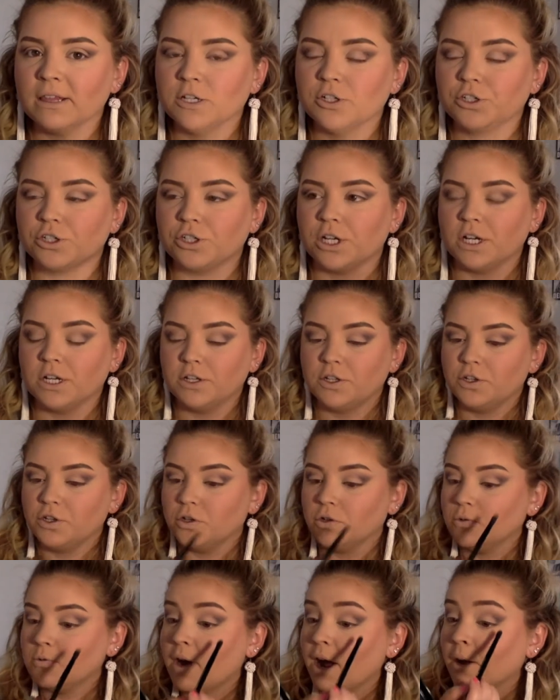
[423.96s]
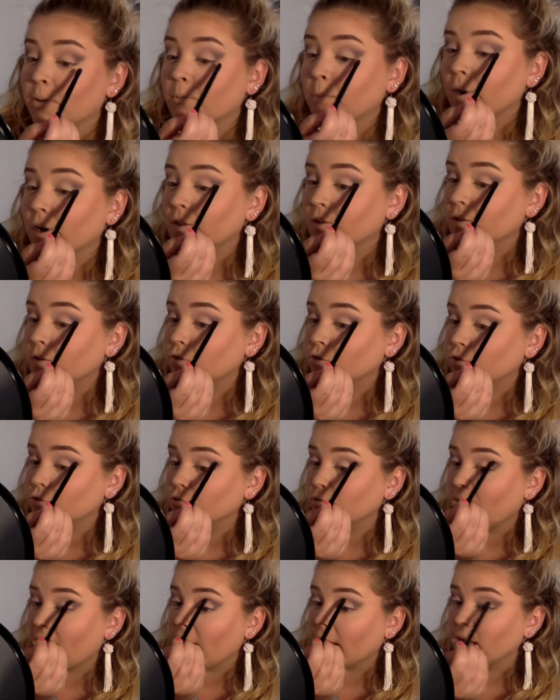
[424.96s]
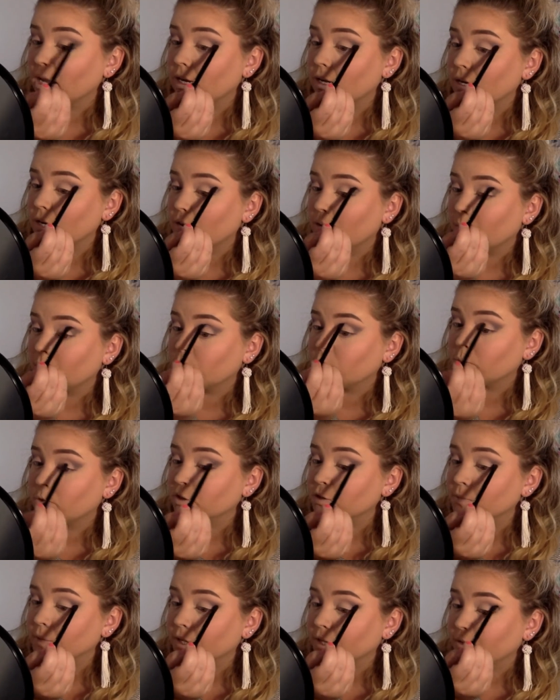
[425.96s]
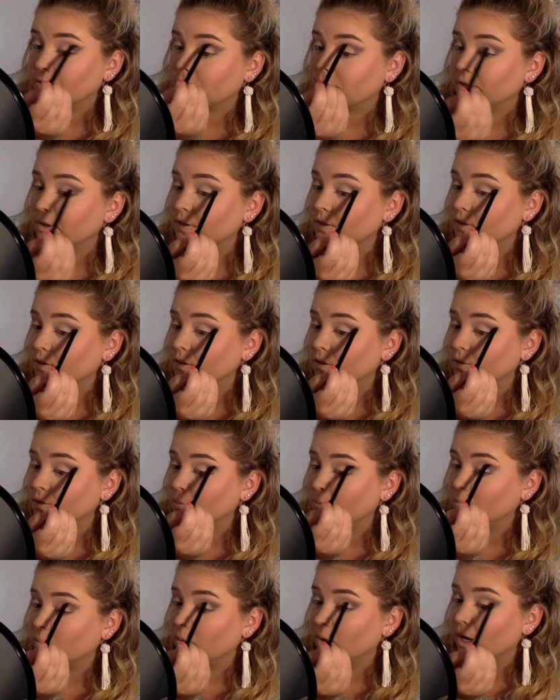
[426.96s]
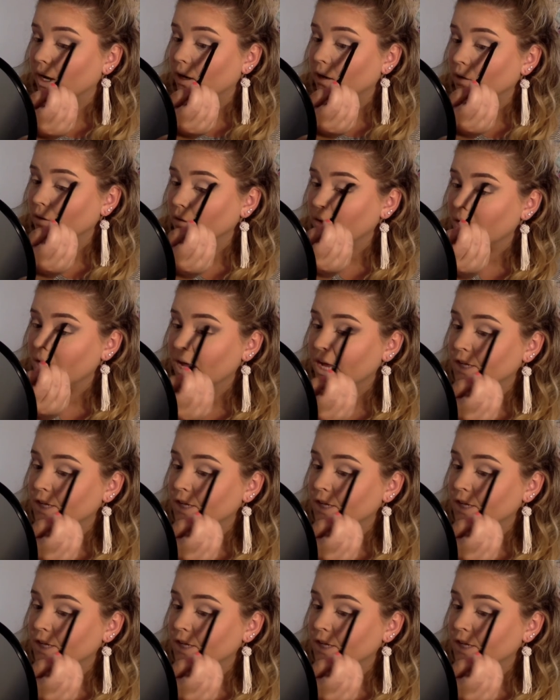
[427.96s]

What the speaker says: the shade too, I was dragging it up towards my crease as well,